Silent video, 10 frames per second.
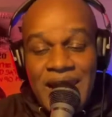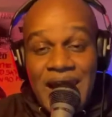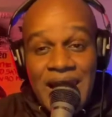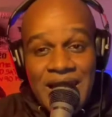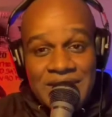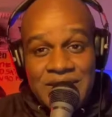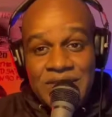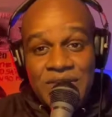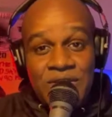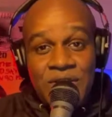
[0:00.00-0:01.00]
I
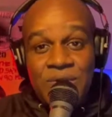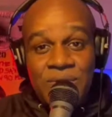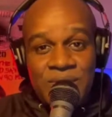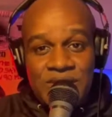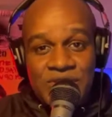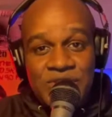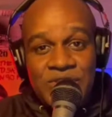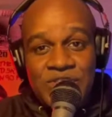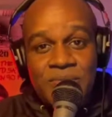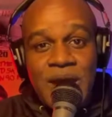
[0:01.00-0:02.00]
didn't notice
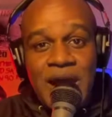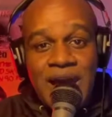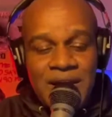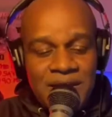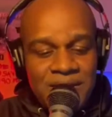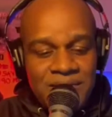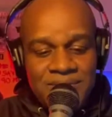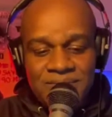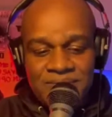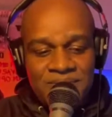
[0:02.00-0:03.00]
your smile,
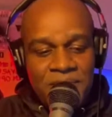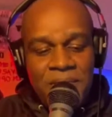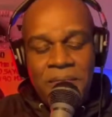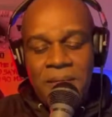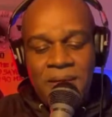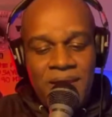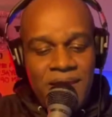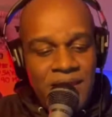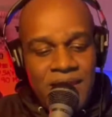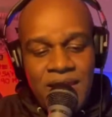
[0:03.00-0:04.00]

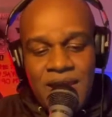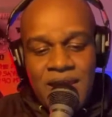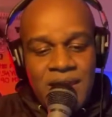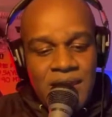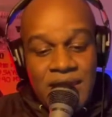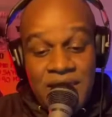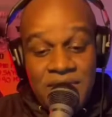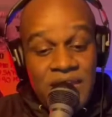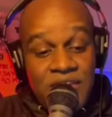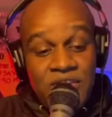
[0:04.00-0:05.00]

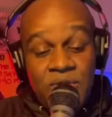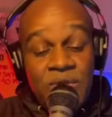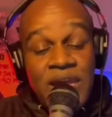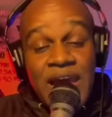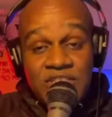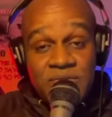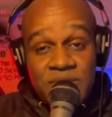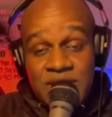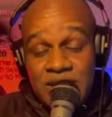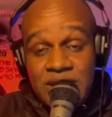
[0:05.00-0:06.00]
and then you'd catch
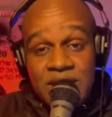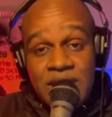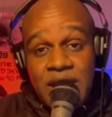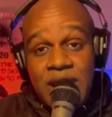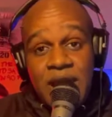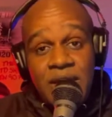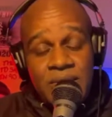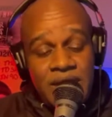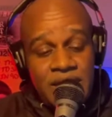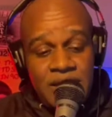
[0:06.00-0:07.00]
me
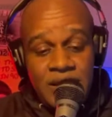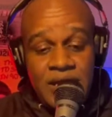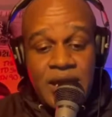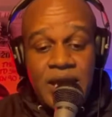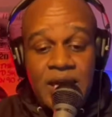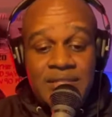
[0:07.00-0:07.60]
staring again.